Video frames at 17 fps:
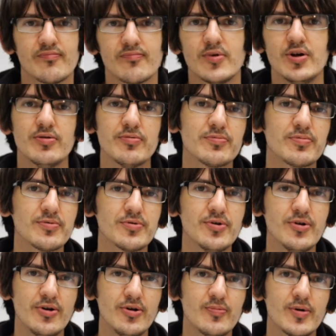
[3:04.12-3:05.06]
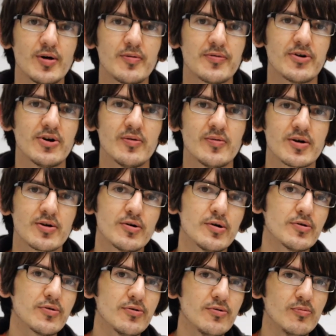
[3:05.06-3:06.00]
So unfortunately, by the time I
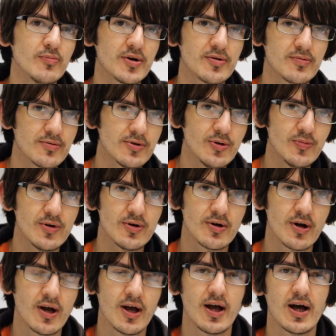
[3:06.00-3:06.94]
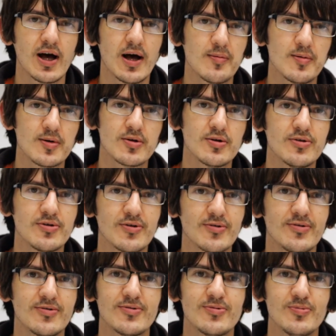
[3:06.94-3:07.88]
got to Mudderford Spit, having
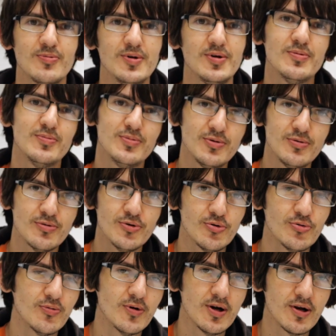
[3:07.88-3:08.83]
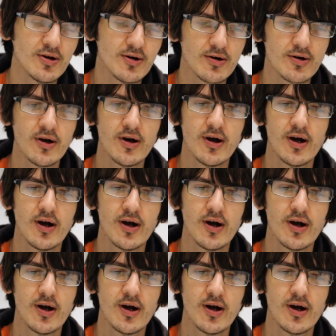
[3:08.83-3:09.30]
enjoyed the views all the way along,